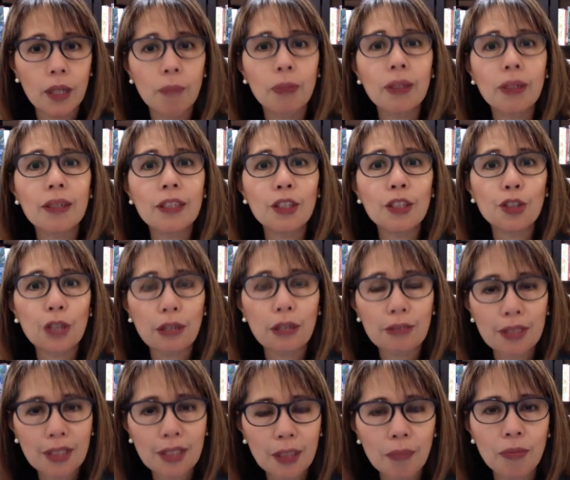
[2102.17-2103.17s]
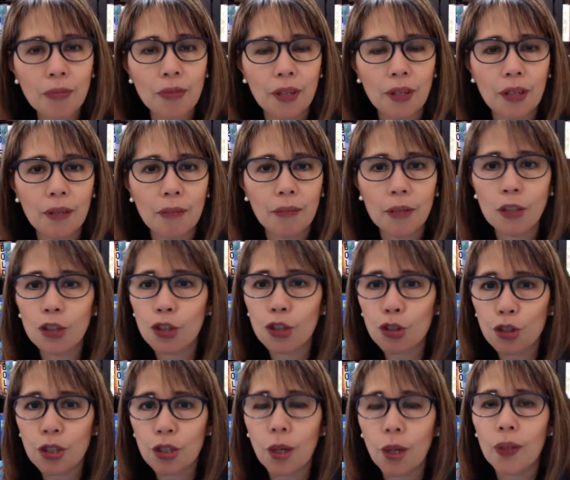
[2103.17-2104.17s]
But at least you have something, because you
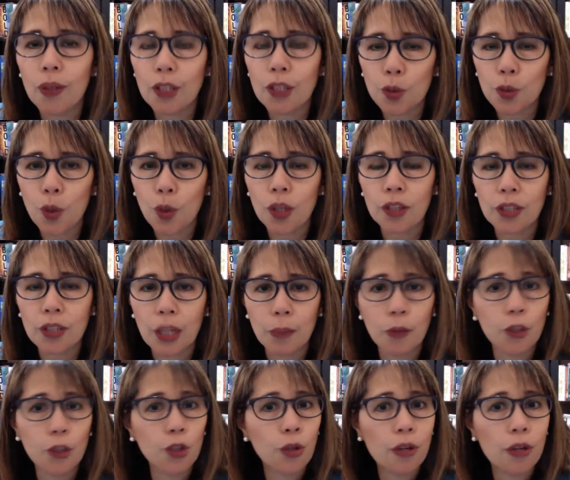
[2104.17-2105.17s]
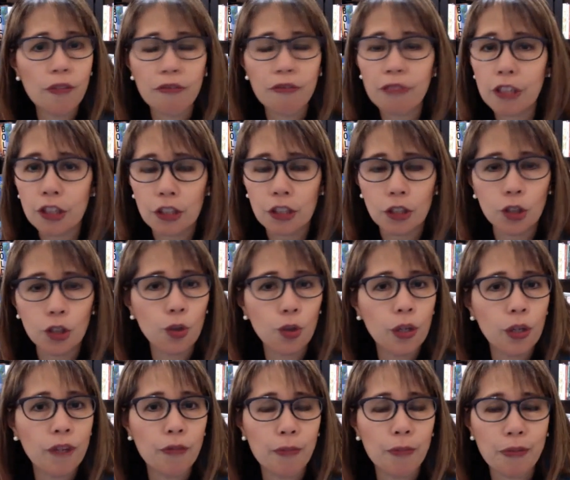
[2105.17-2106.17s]
do not want to squander time. When you don't have vision, you don't
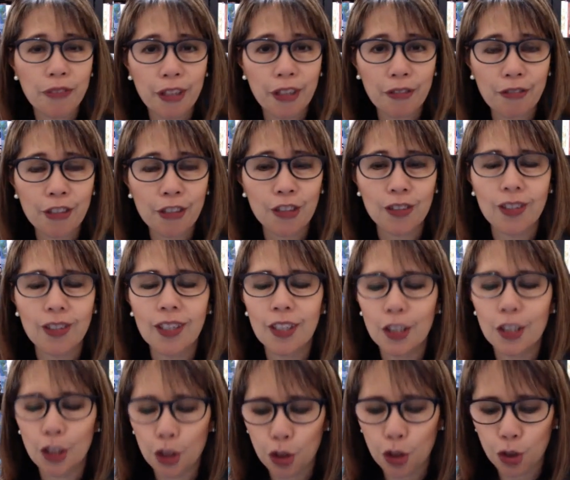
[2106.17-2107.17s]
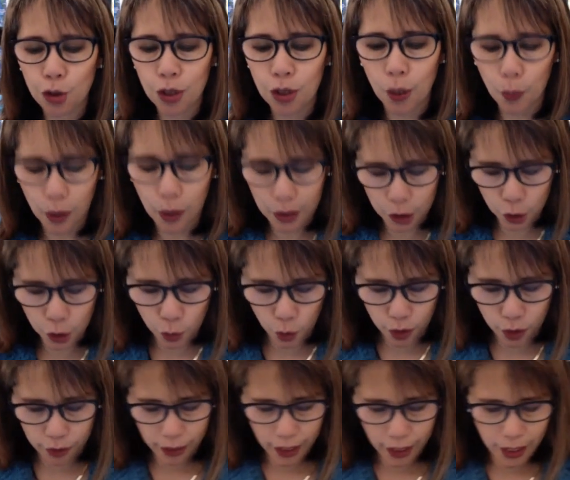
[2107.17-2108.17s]
have a prophetic vision, you do not want to
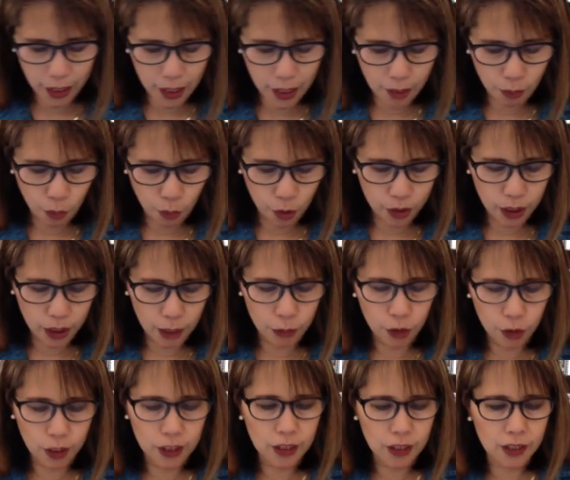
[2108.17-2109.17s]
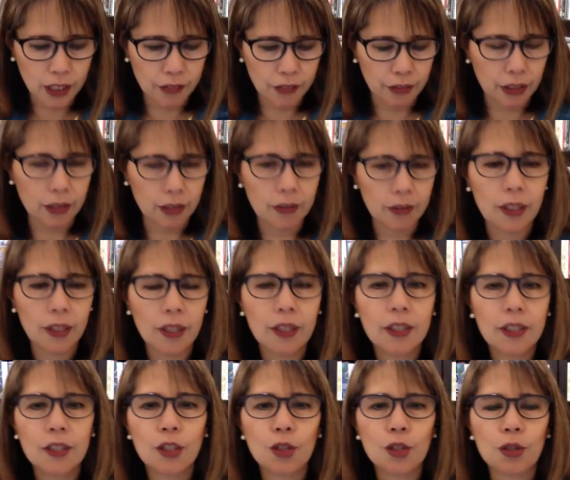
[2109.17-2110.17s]
squander any more time. So let's dive in.
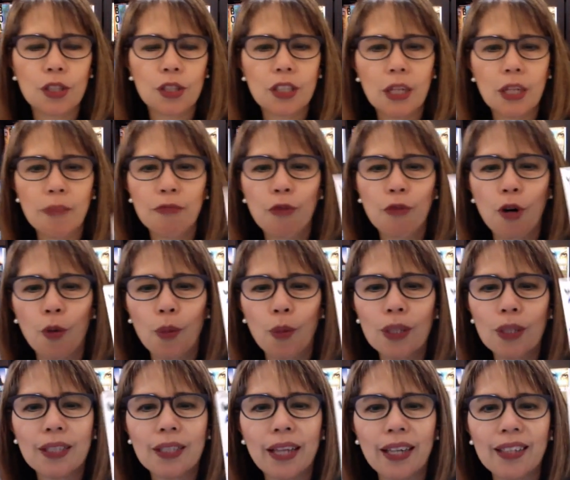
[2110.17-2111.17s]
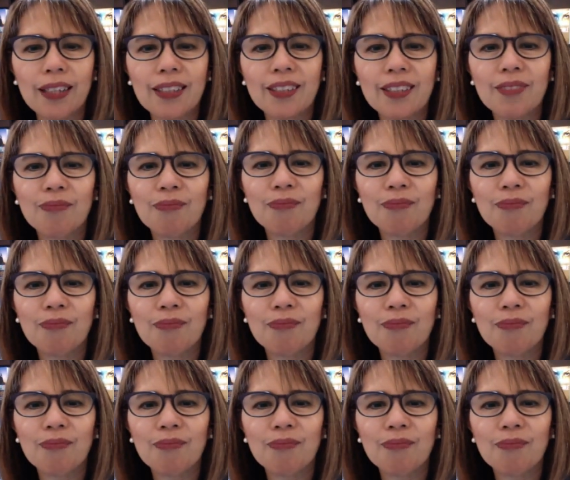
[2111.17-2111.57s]
So step 4, what's next?